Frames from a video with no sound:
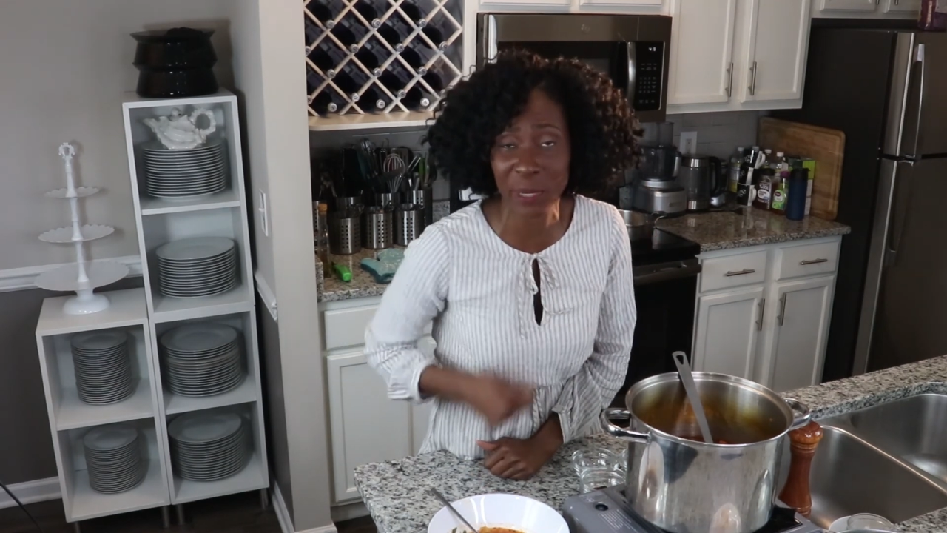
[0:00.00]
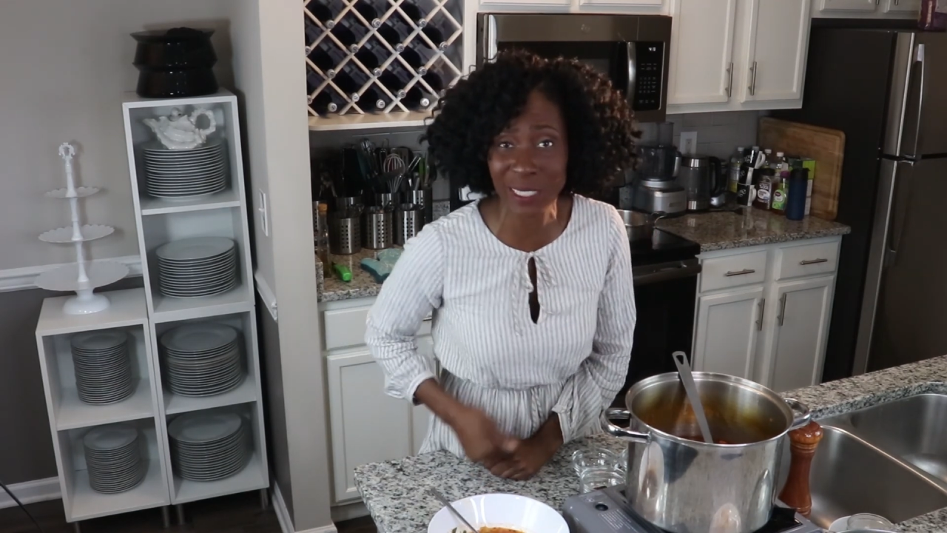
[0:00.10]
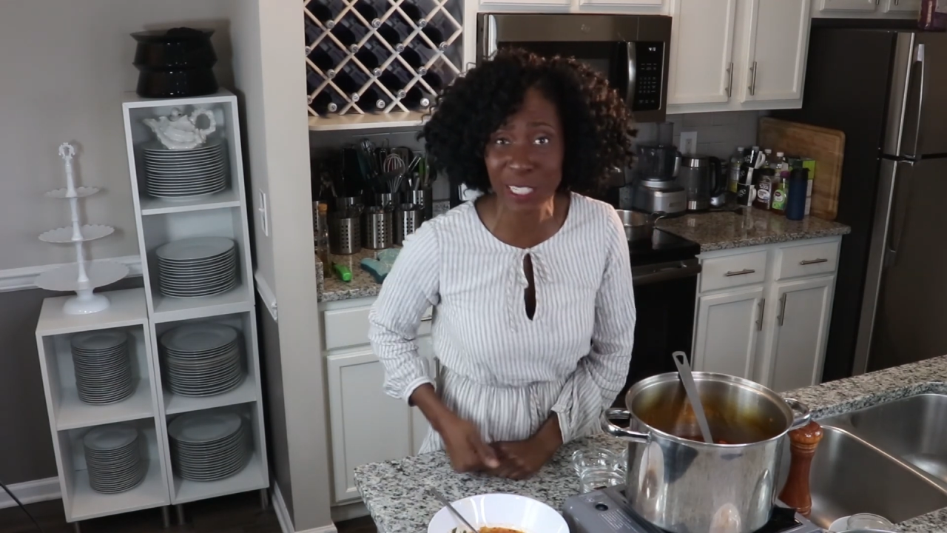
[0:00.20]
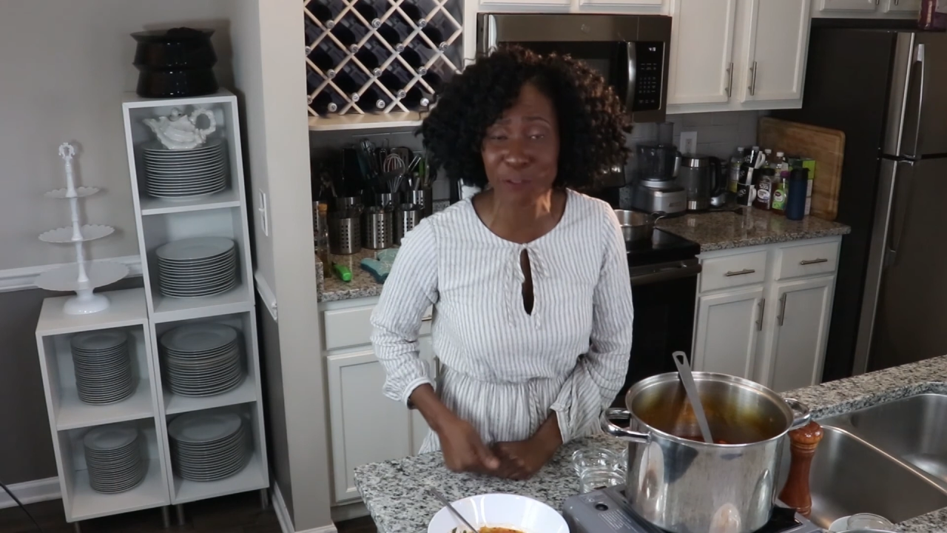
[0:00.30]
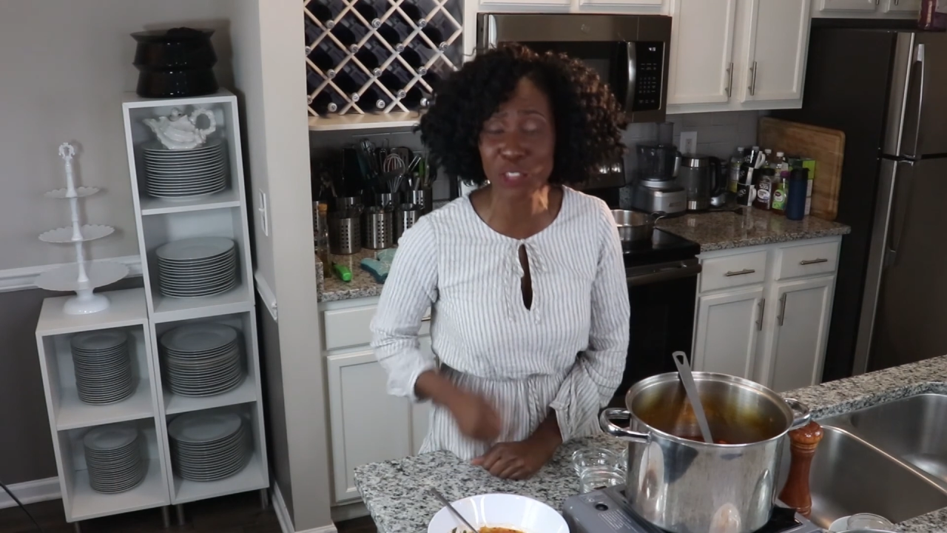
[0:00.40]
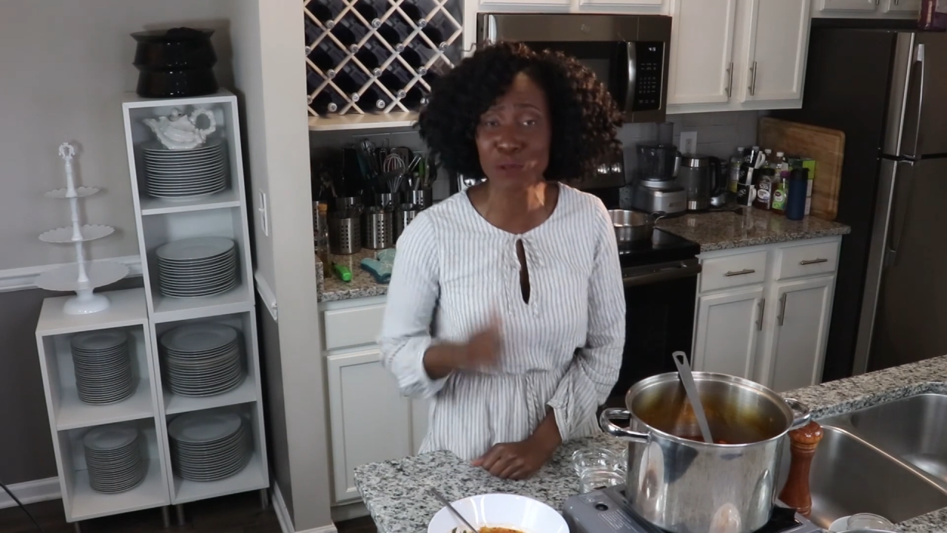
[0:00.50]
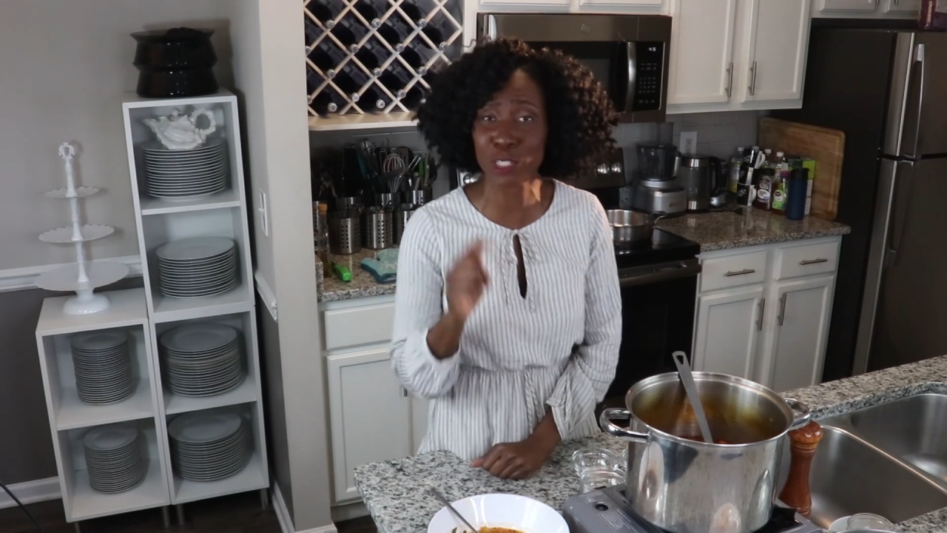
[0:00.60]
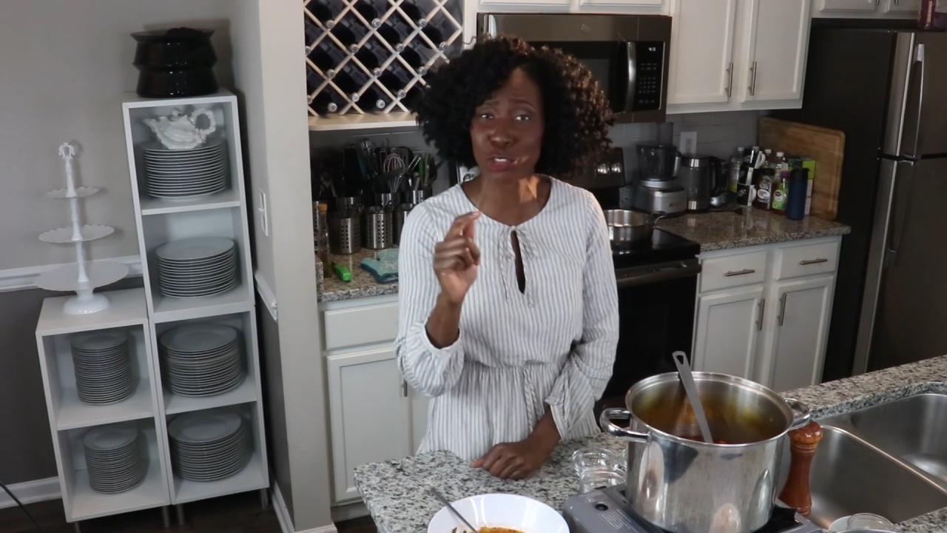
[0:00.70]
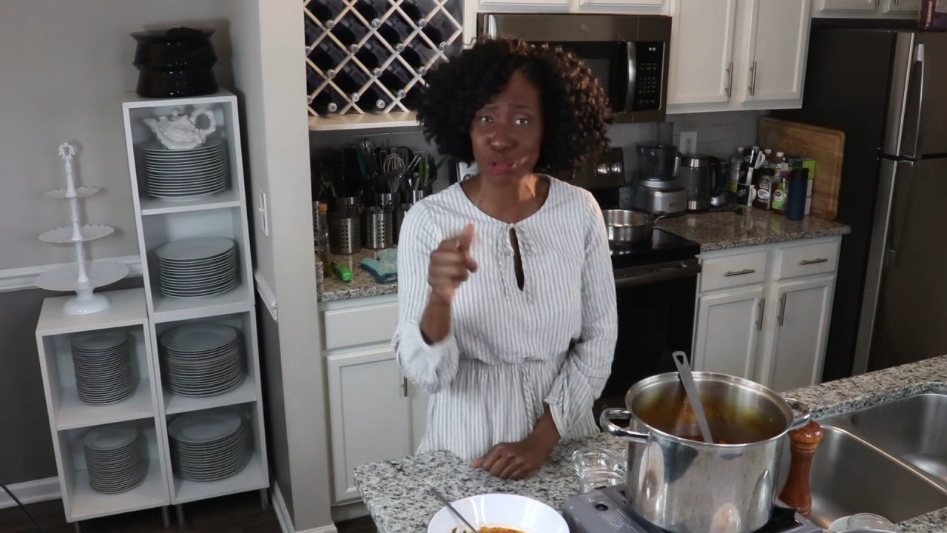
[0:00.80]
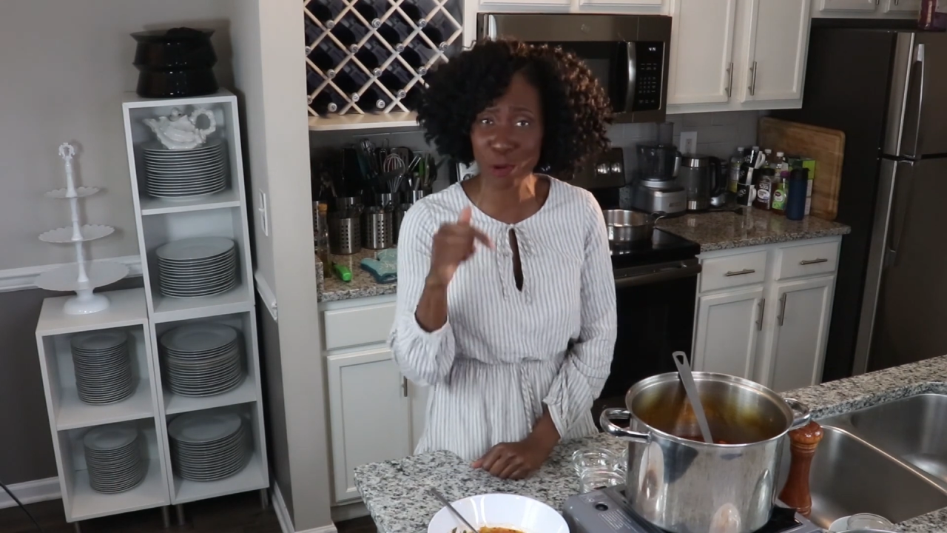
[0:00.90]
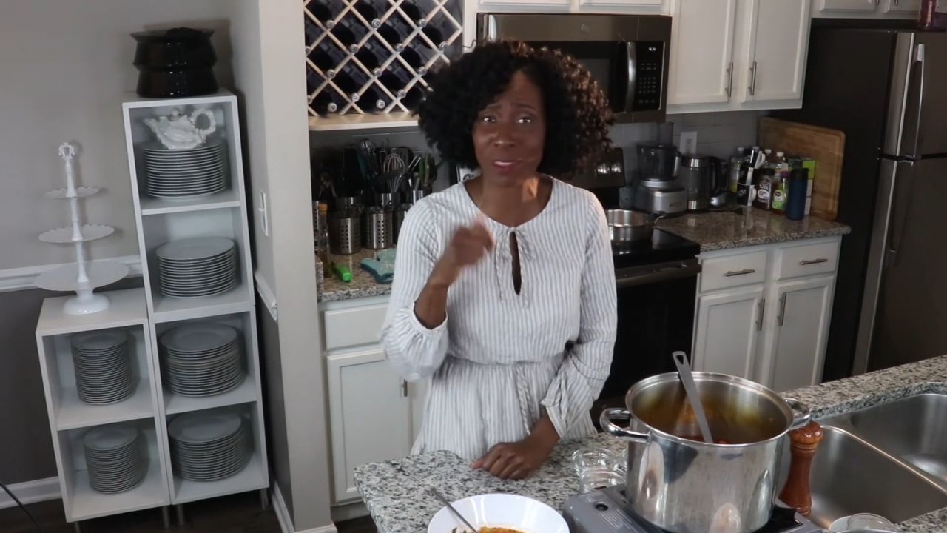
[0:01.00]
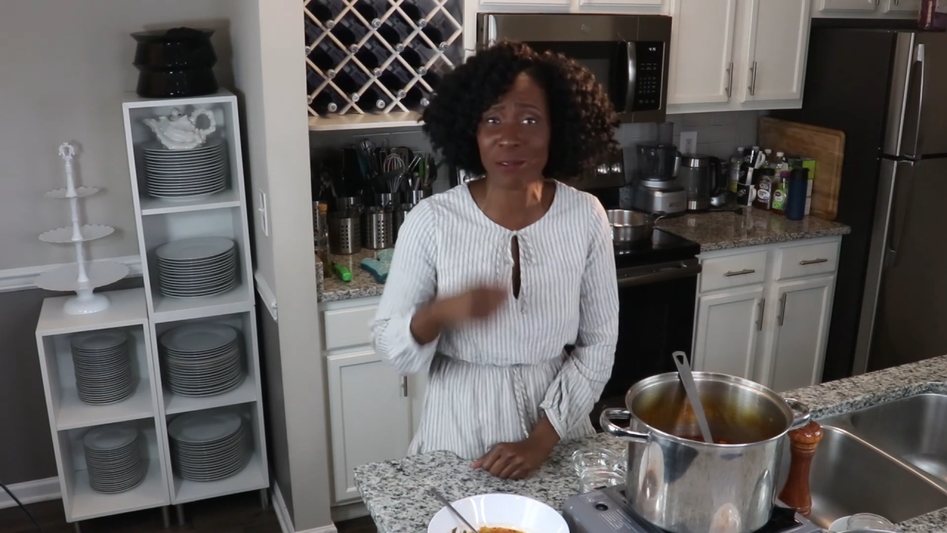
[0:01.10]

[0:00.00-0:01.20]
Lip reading: button if you enjoy